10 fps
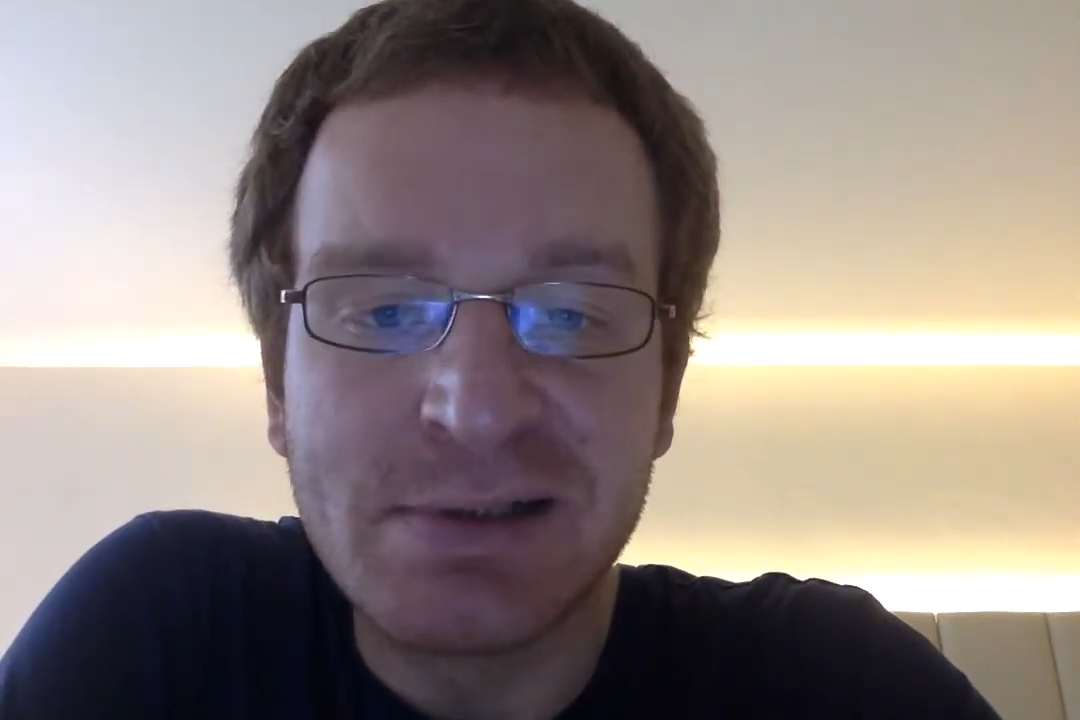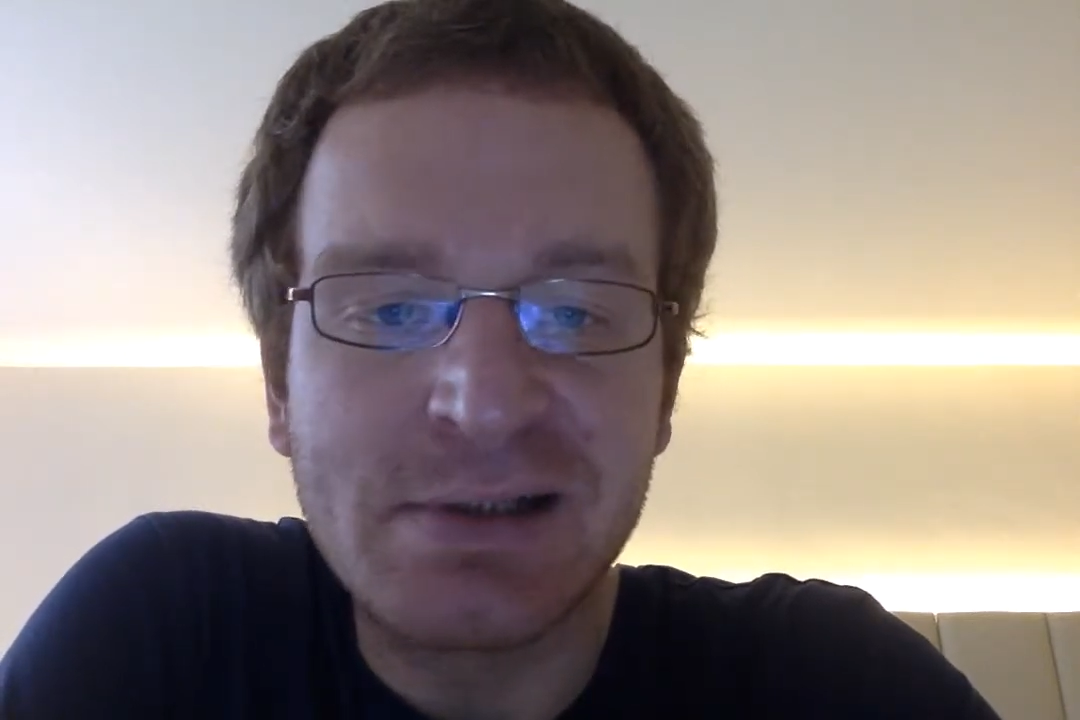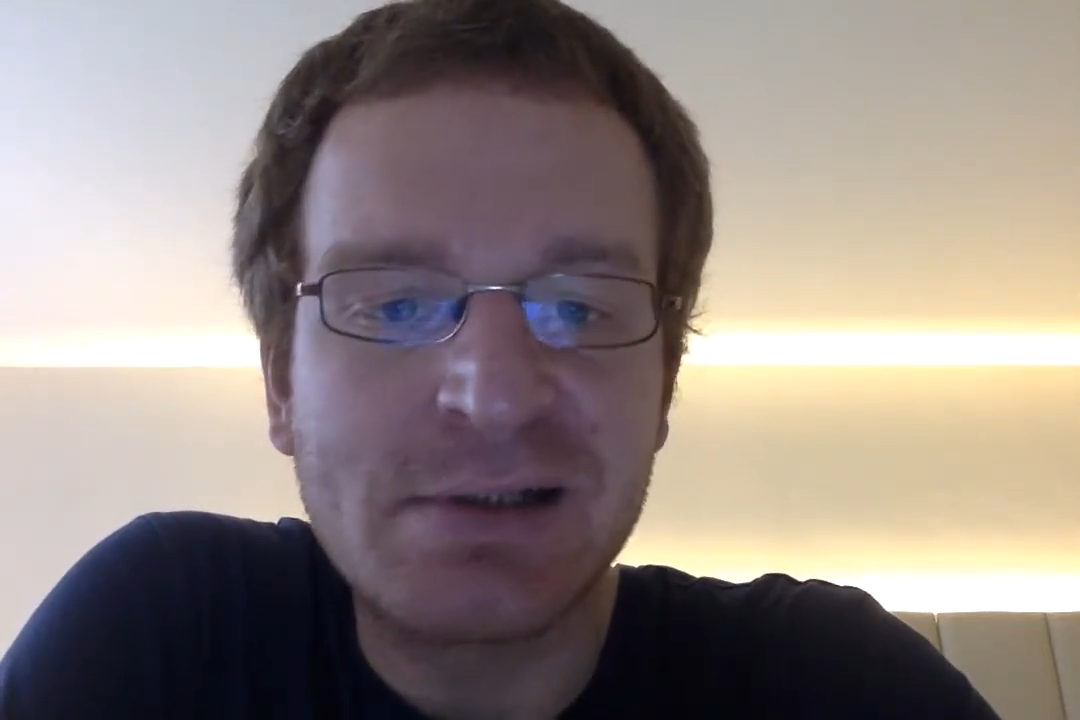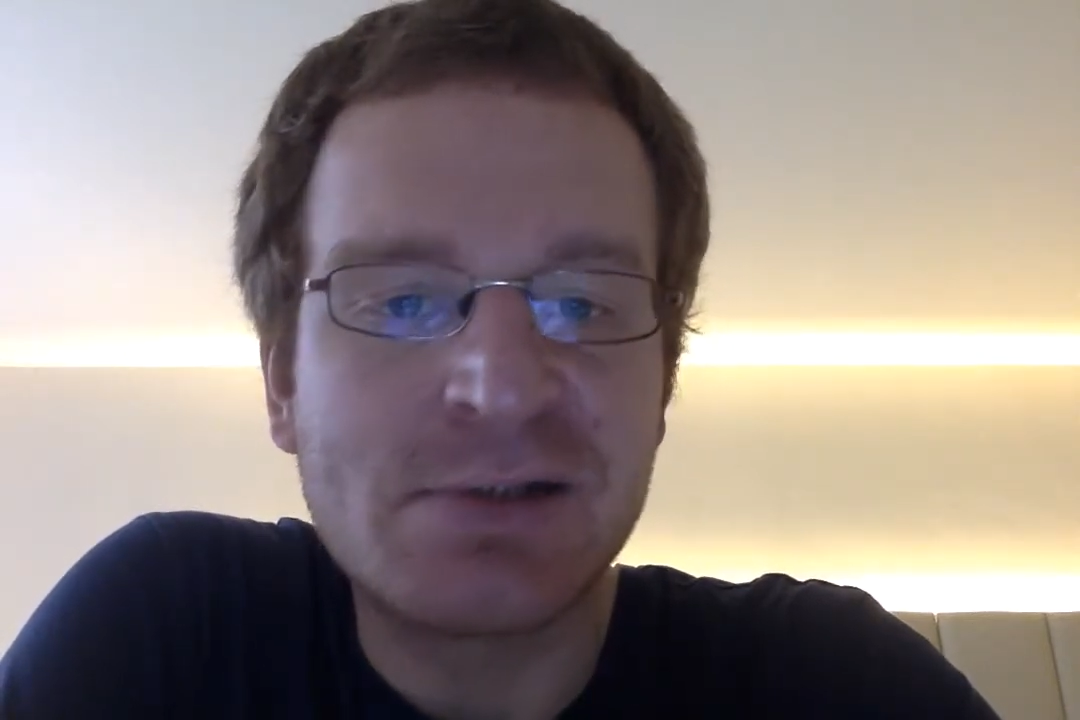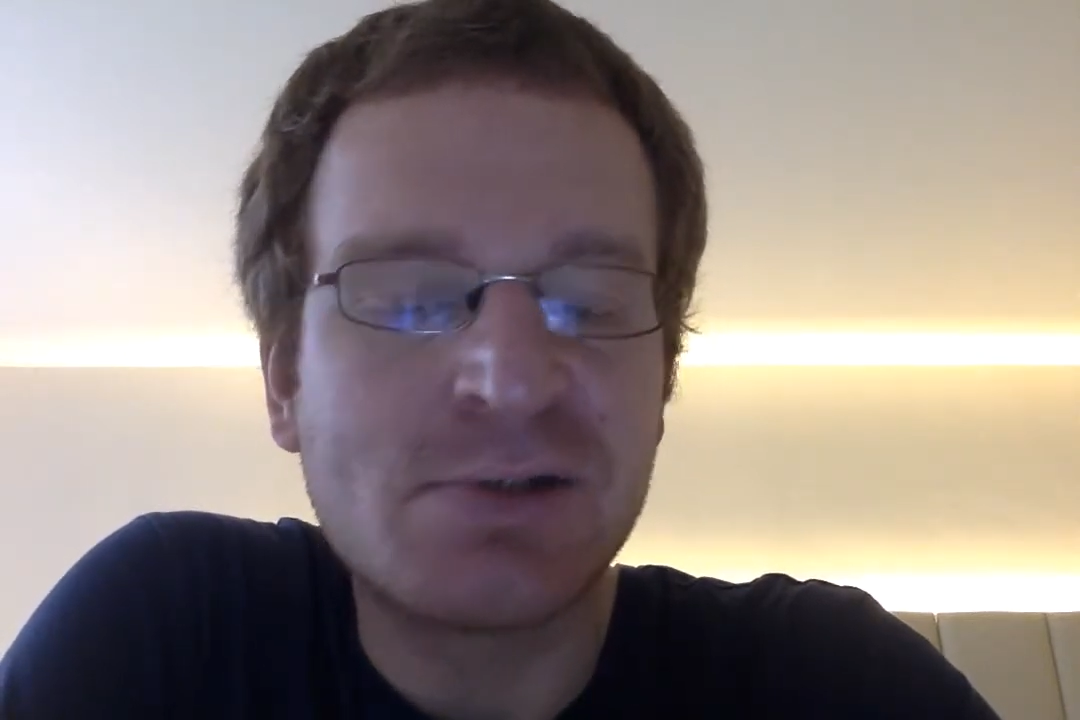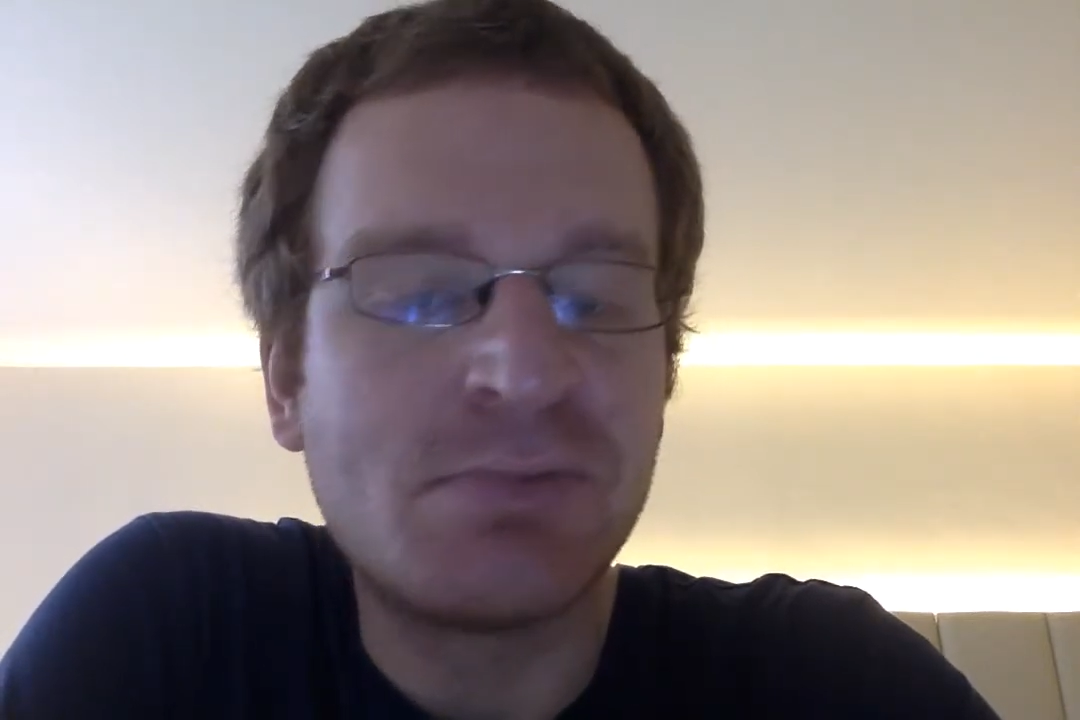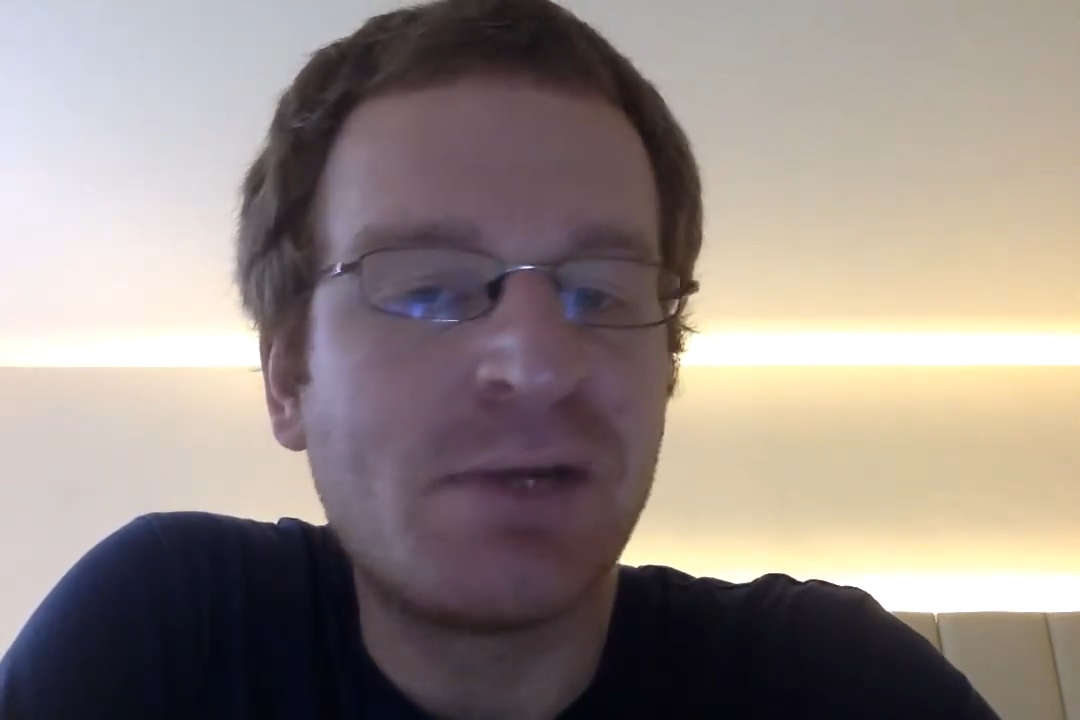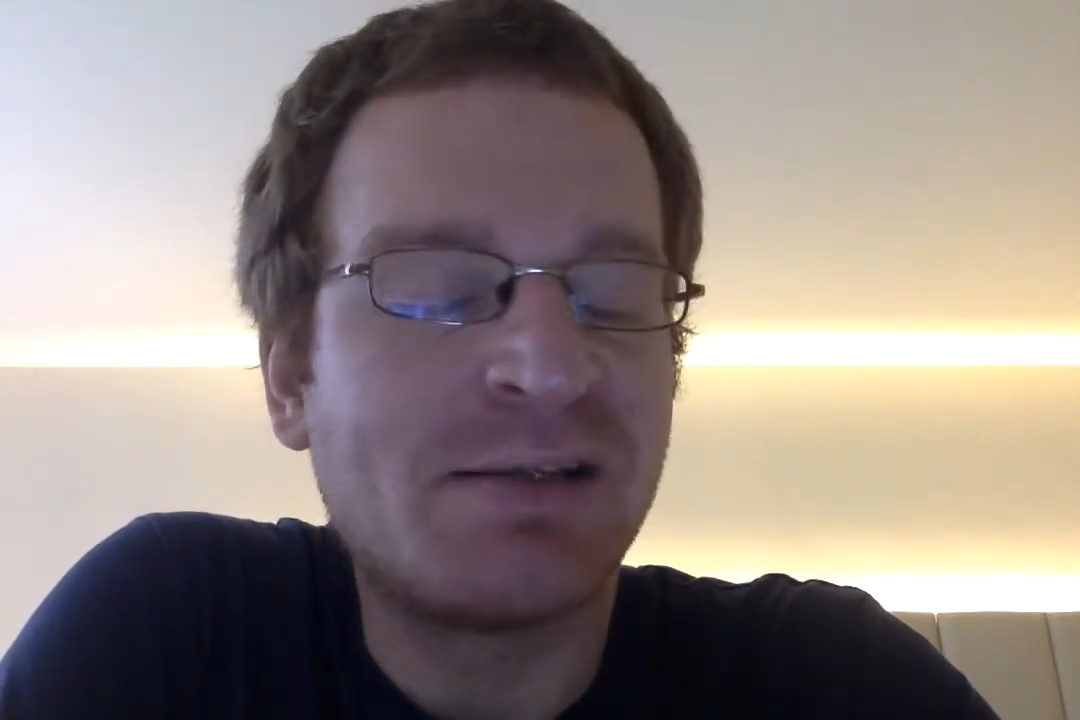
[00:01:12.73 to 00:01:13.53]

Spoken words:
there are some